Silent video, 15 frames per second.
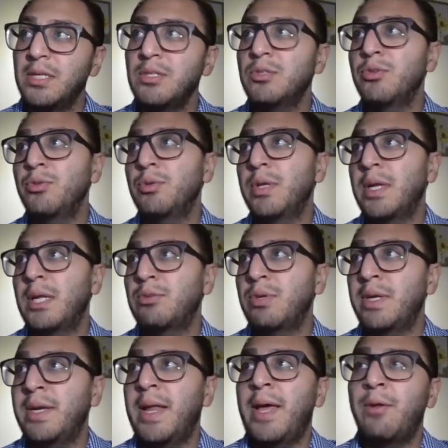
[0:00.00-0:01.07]
So you can actually
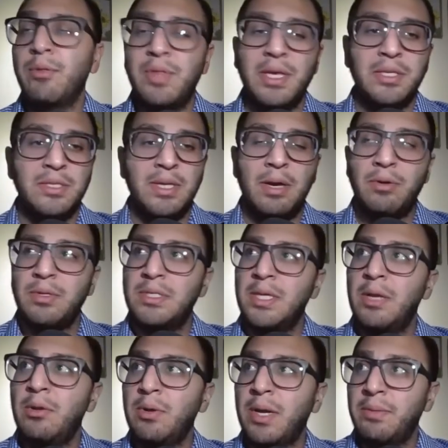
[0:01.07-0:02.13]
narrow things down and say,
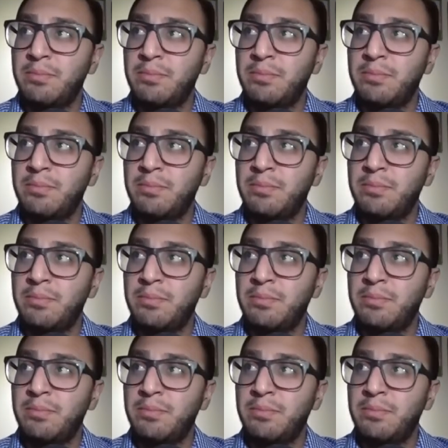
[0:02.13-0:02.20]
look,